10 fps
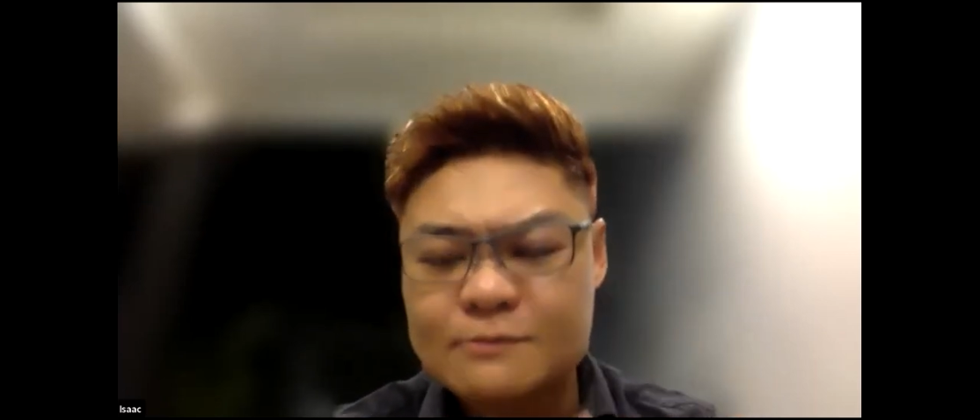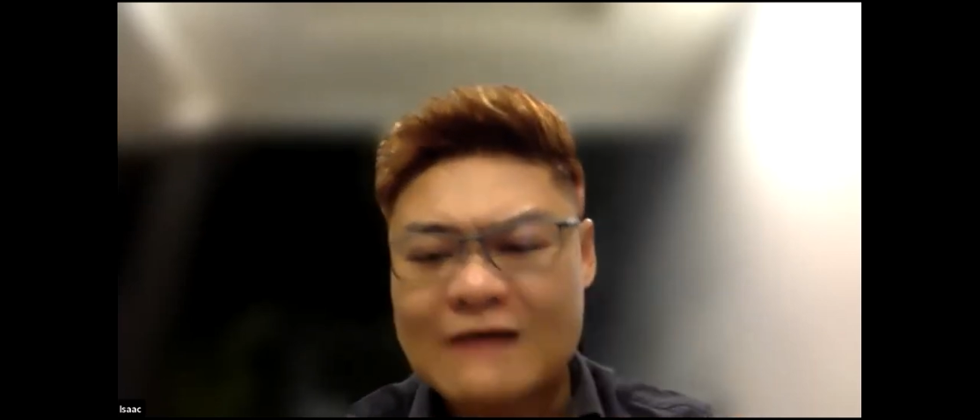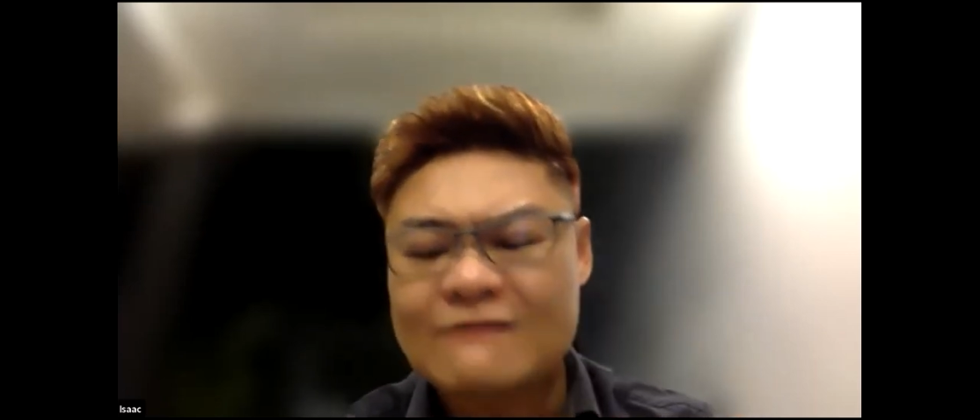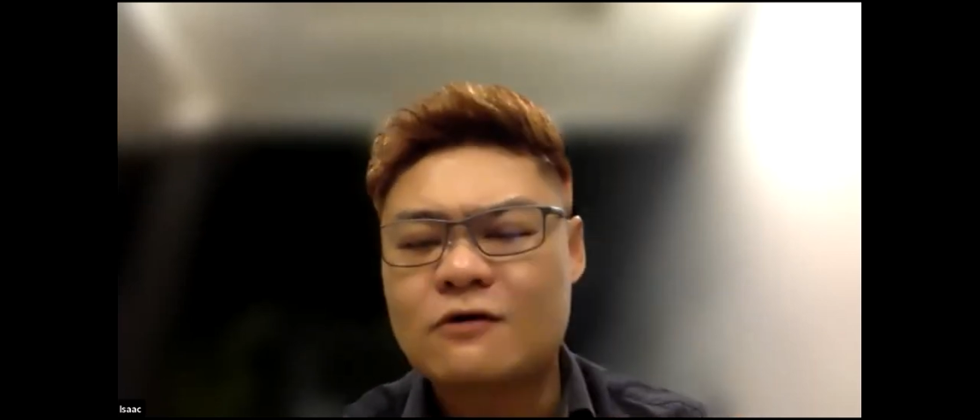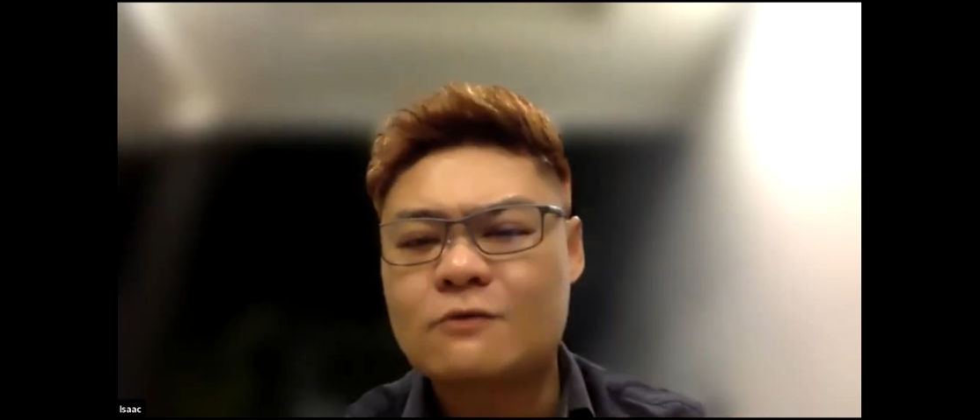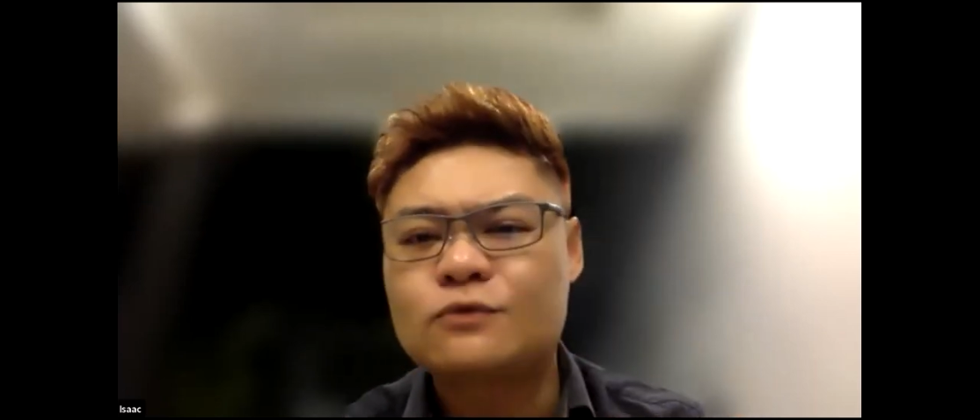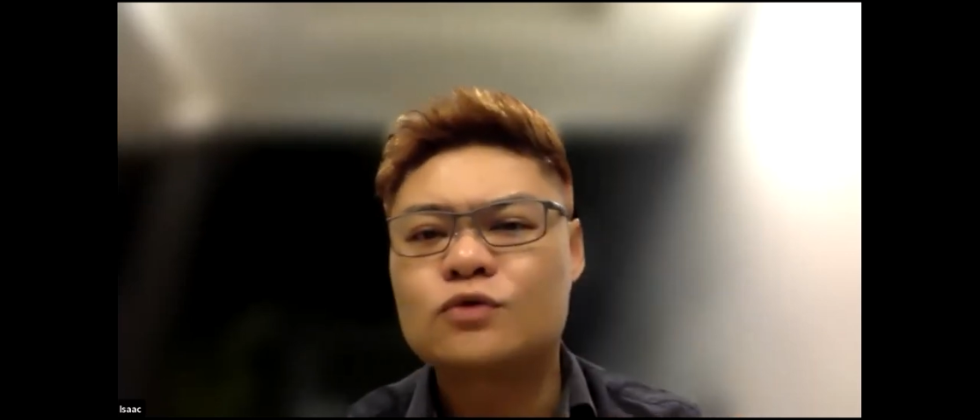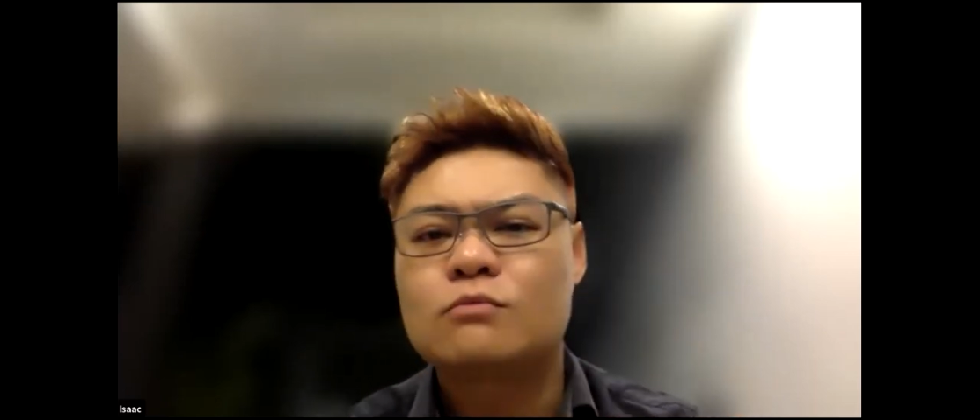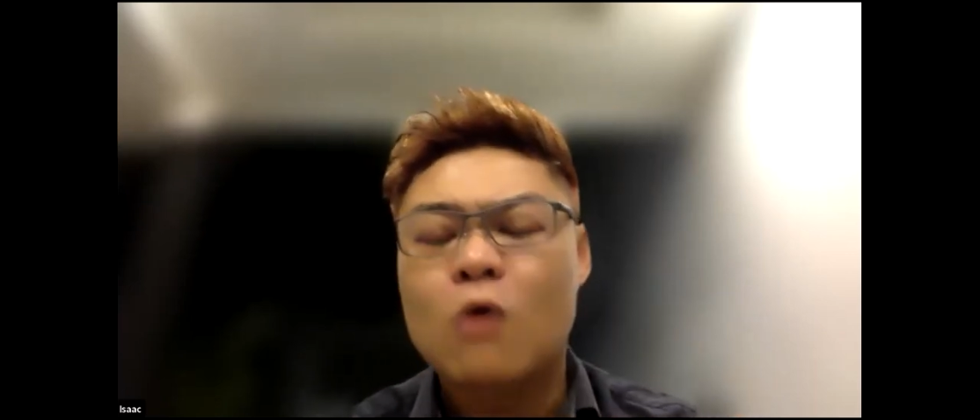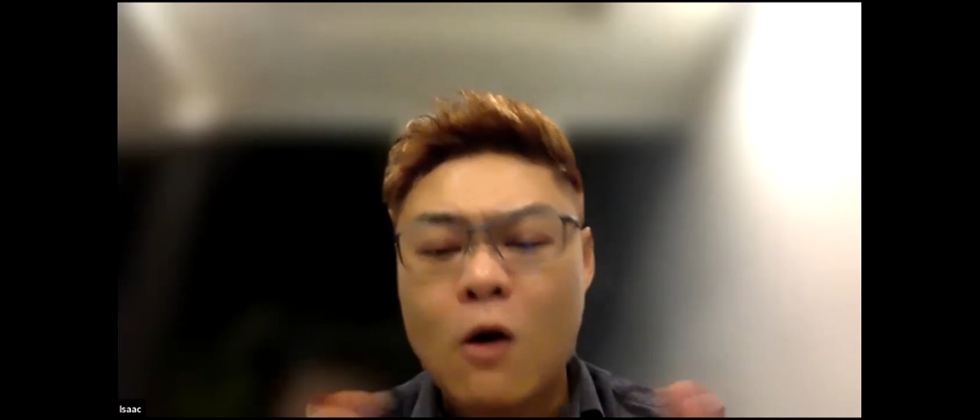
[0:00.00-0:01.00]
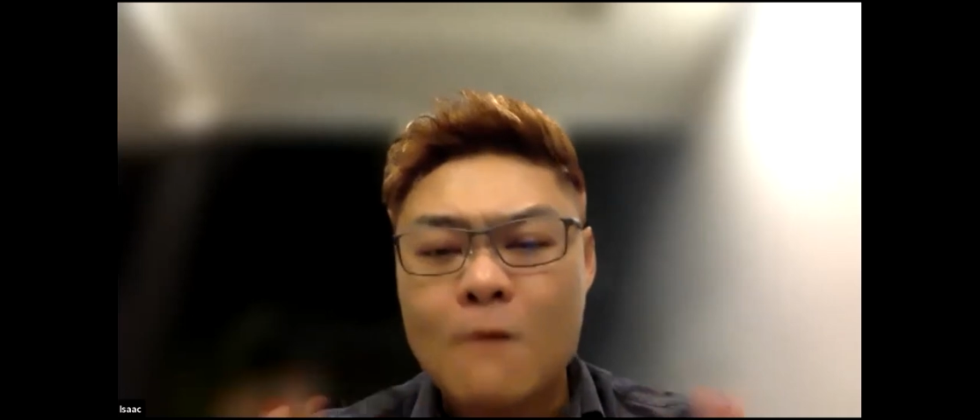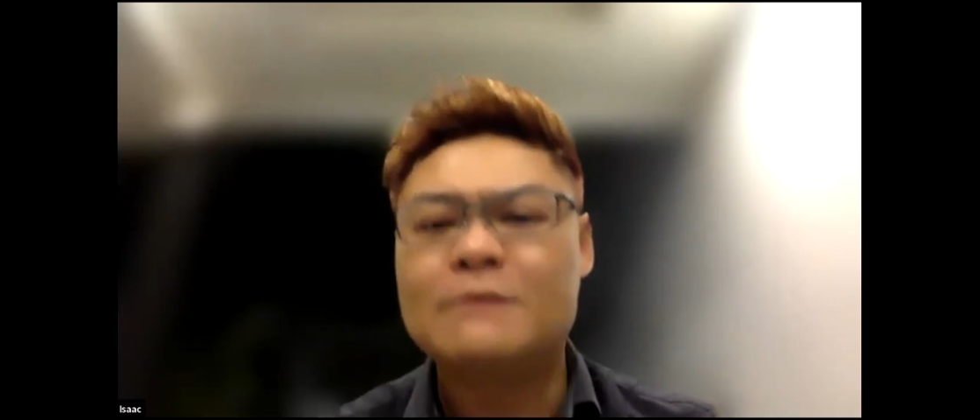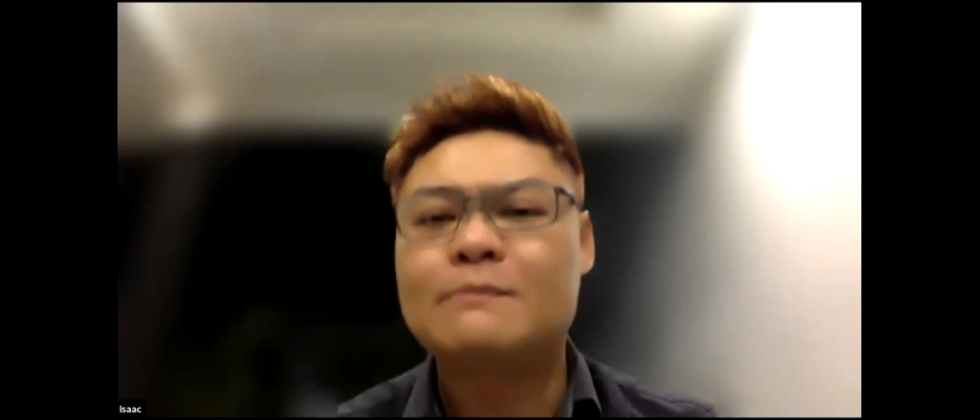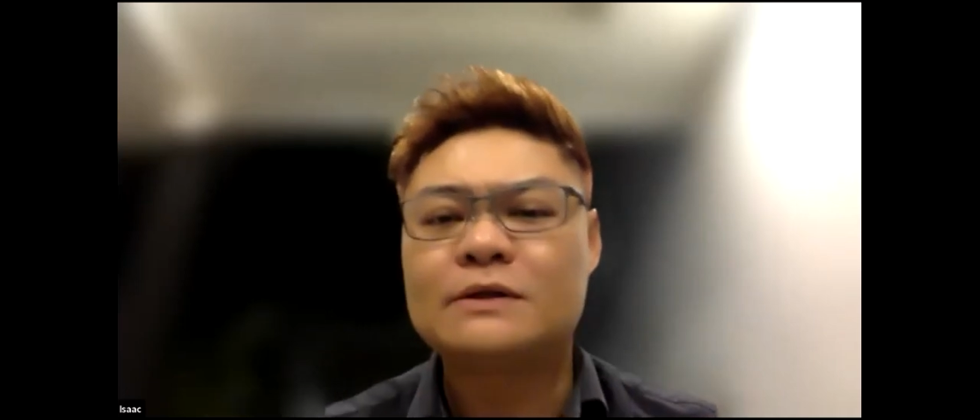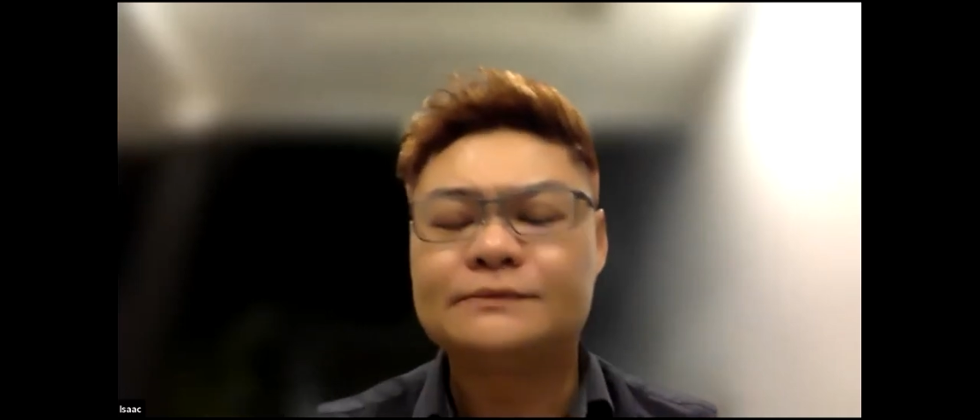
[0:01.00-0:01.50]
platform to more
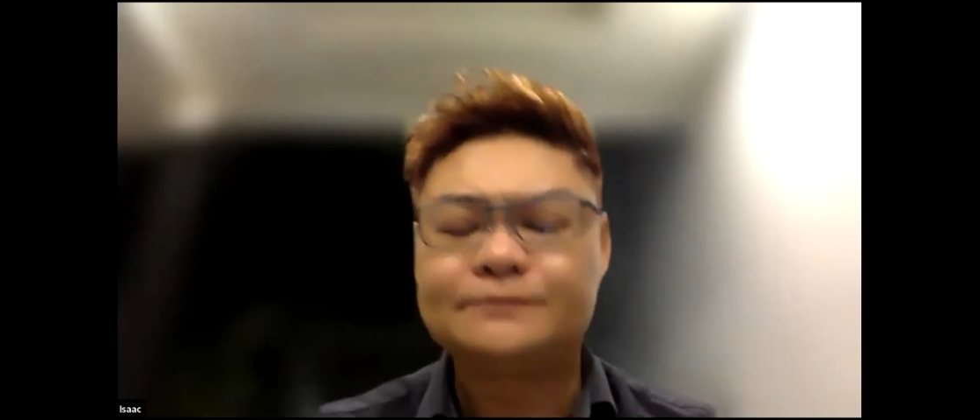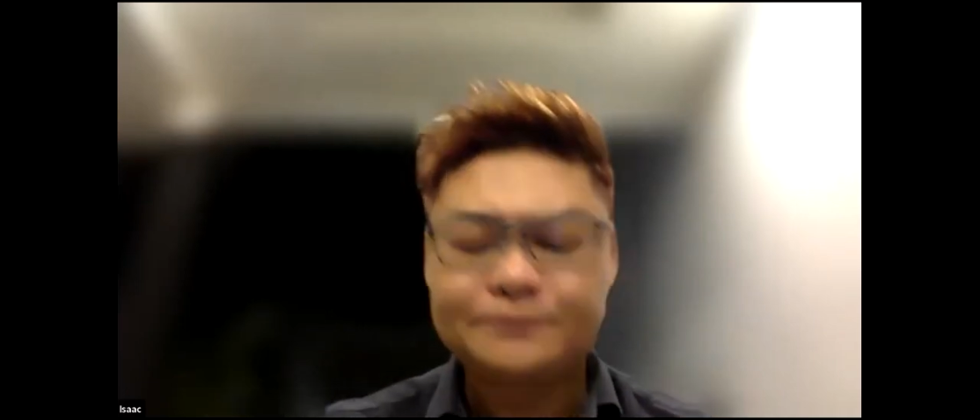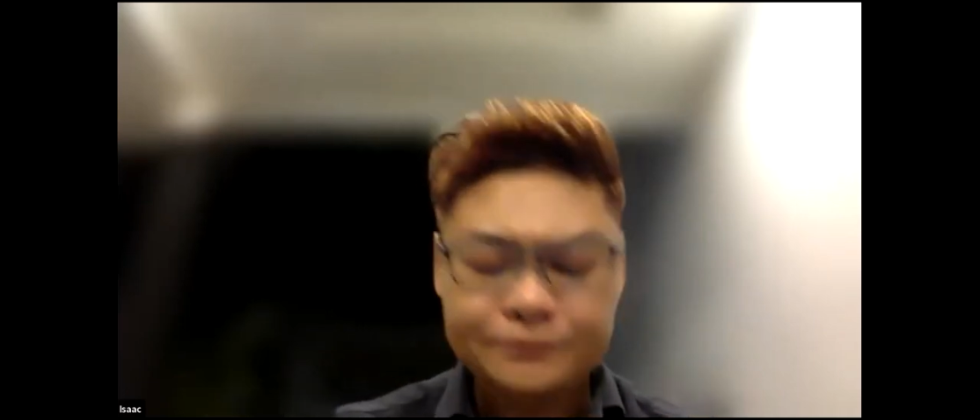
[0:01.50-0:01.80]
people.